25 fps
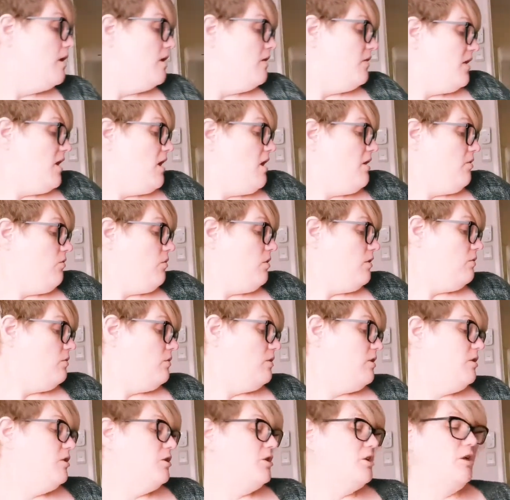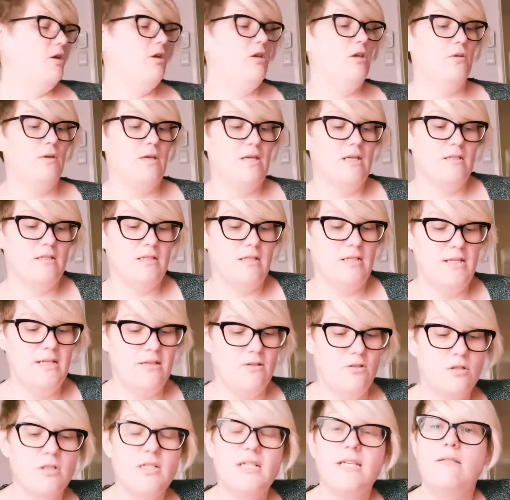The other one I want to show you is
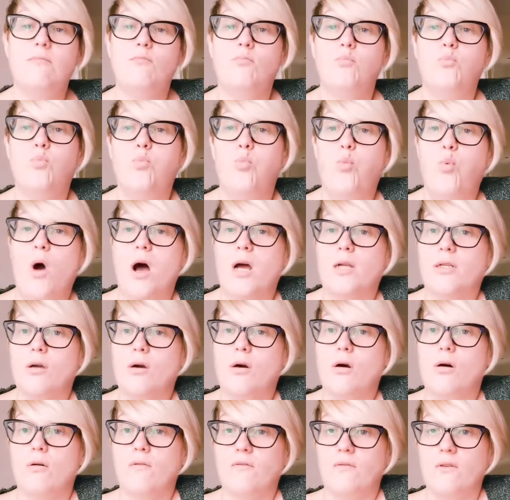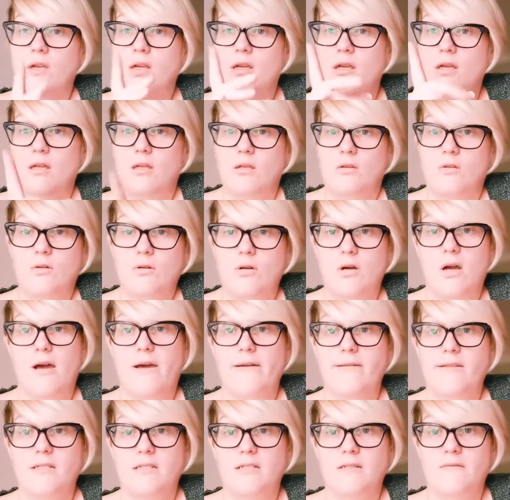literally one of your
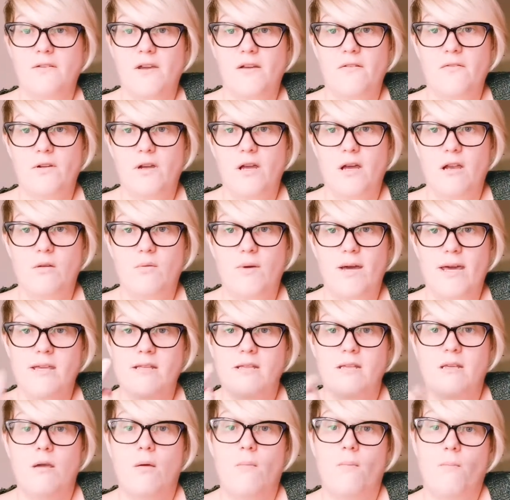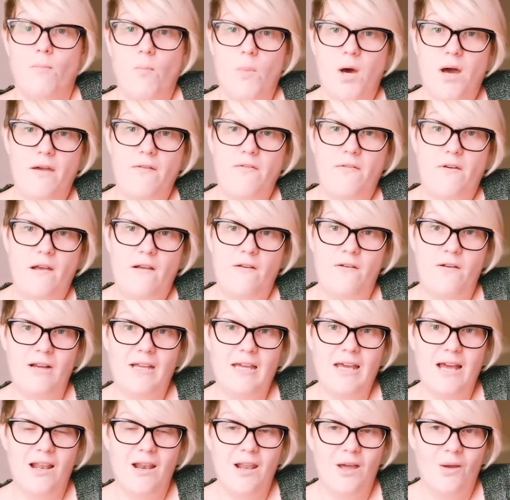guys' favourite colourways, my favourite
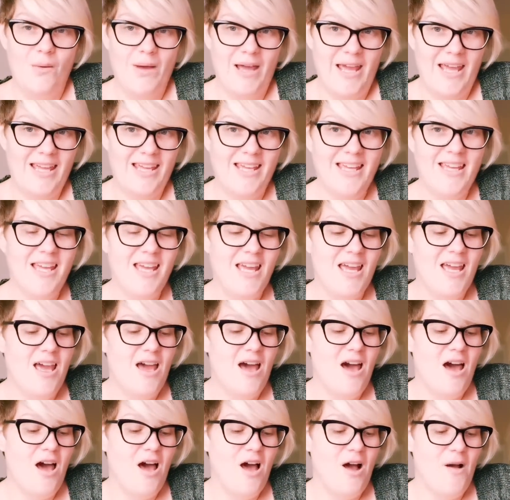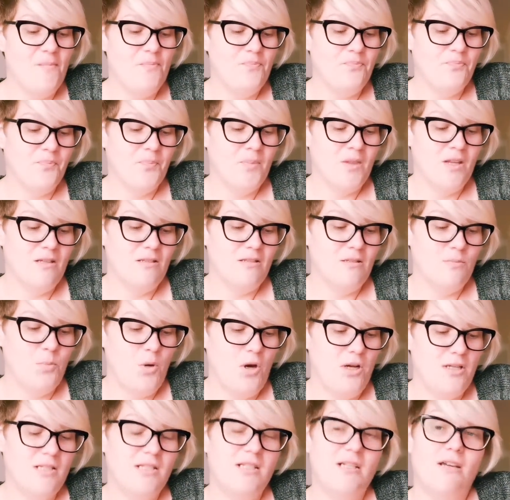colourway.
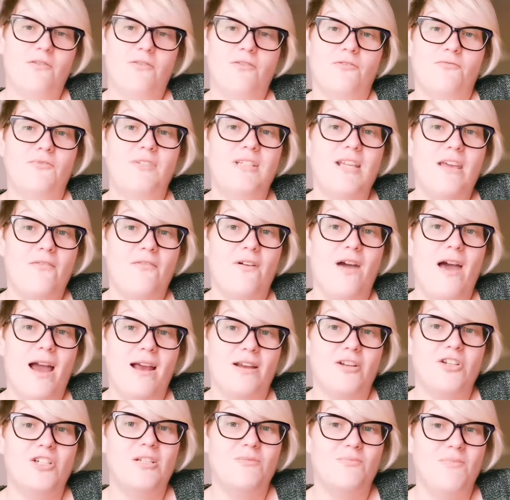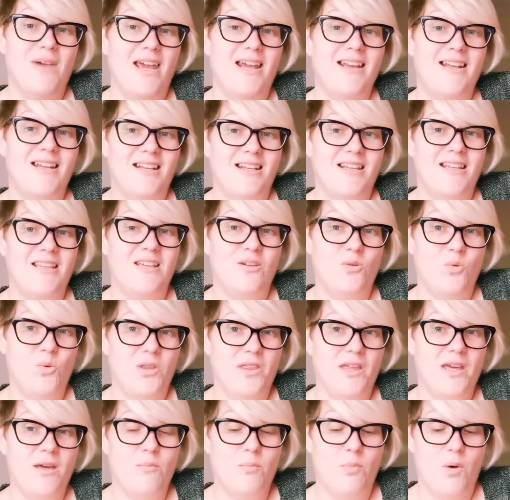Surprisingly enough, I've never actually made anything
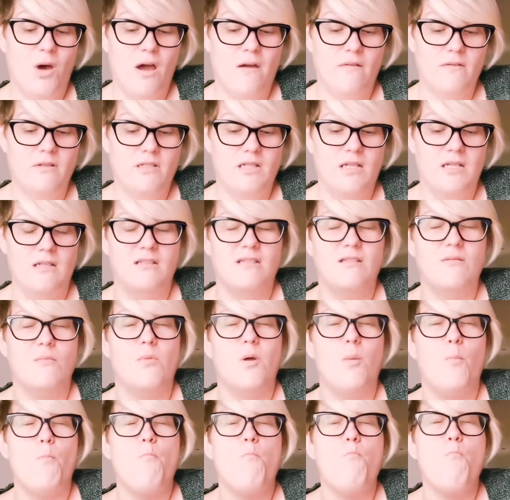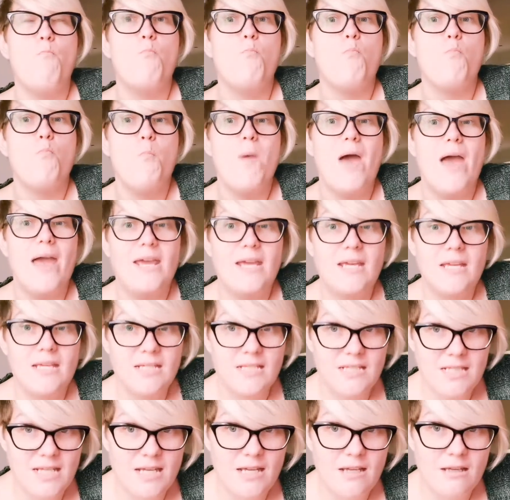with it, but I've seen some
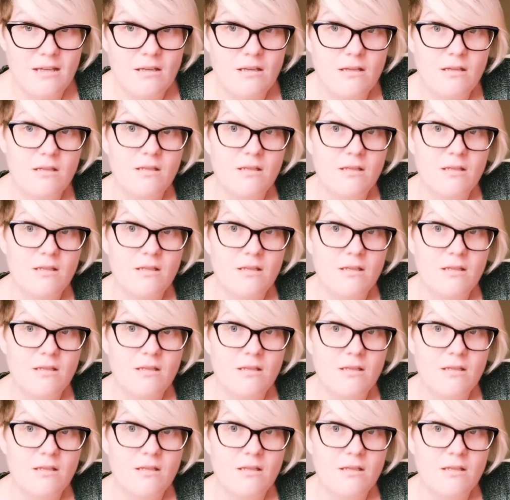amazing